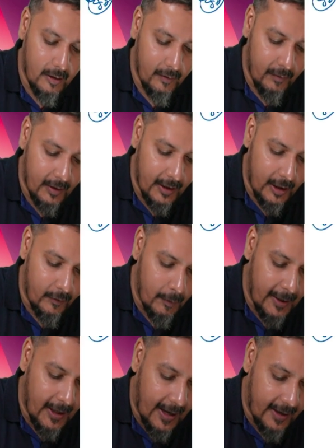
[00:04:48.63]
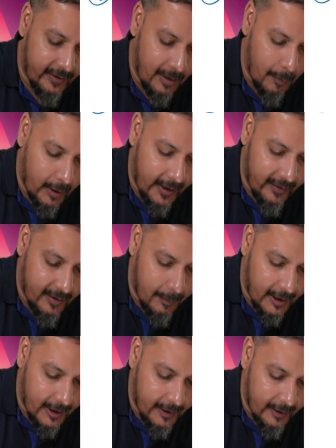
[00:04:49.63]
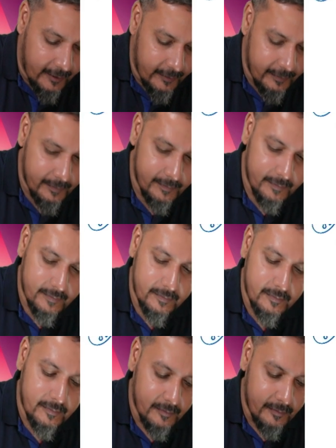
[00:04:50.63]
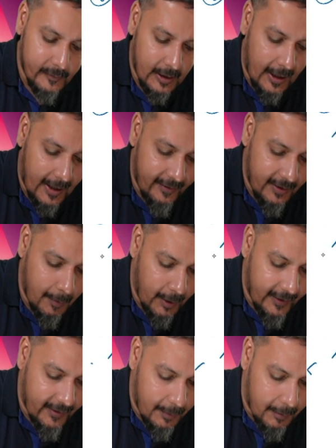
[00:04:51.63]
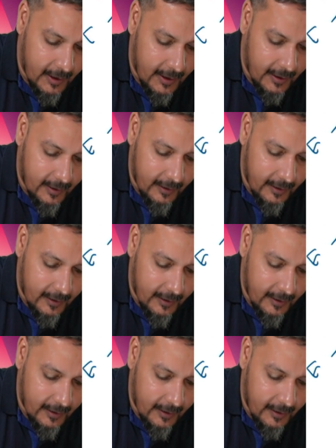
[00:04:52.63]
Whether it will be RCM or exempted. RCM or exempted.